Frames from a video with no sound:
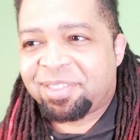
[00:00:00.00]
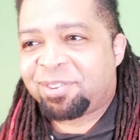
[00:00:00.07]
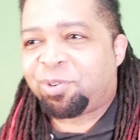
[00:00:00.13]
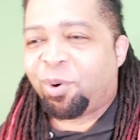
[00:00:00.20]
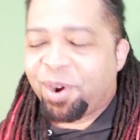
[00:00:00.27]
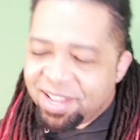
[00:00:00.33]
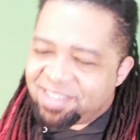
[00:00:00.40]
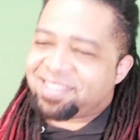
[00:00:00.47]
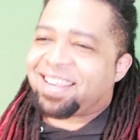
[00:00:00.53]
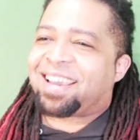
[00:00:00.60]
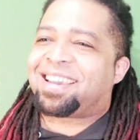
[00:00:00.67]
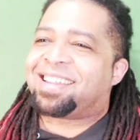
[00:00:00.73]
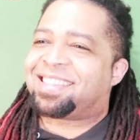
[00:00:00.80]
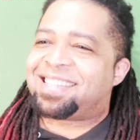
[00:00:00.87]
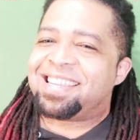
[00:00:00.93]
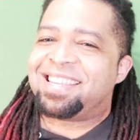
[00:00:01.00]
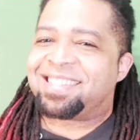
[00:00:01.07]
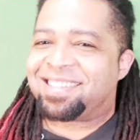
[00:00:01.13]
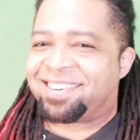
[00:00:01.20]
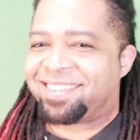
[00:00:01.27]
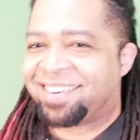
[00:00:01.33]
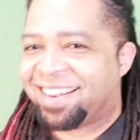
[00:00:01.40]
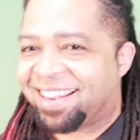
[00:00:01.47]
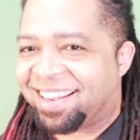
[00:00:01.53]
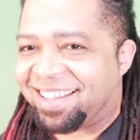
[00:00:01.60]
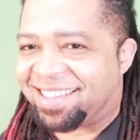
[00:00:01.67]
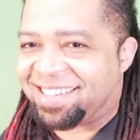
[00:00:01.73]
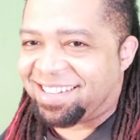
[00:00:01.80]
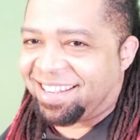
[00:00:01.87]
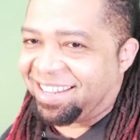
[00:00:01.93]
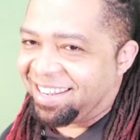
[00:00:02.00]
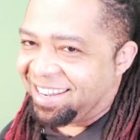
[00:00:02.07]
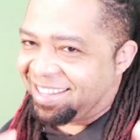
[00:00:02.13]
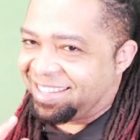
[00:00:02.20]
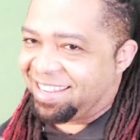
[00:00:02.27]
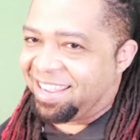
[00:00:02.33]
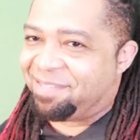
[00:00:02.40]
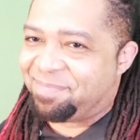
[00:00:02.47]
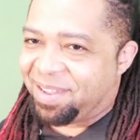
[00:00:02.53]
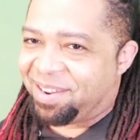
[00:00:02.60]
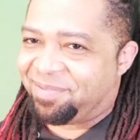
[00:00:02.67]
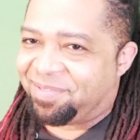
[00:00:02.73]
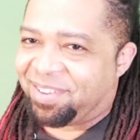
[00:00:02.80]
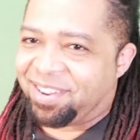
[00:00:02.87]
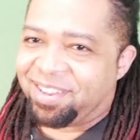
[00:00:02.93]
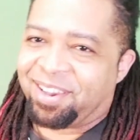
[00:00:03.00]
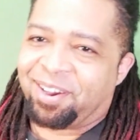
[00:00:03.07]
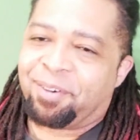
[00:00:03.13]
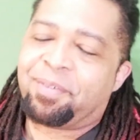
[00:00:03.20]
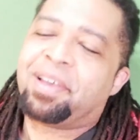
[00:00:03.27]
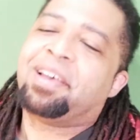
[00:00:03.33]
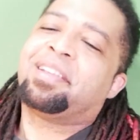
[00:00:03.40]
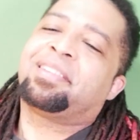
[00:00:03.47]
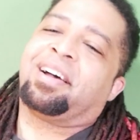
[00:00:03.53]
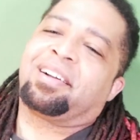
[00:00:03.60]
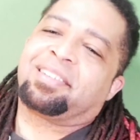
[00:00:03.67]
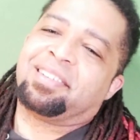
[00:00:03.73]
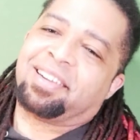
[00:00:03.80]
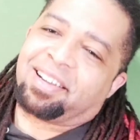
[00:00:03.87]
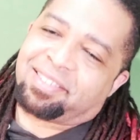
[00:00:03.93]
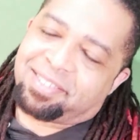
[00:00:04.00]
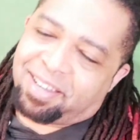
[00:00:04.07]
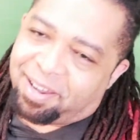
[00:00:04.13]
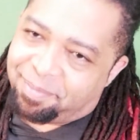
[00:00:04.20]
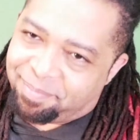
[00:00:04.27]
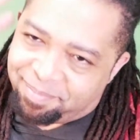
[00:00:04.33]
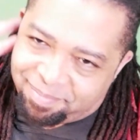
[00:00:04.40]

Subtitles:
20-second teaser into a 10-minute video. Talk to you next time.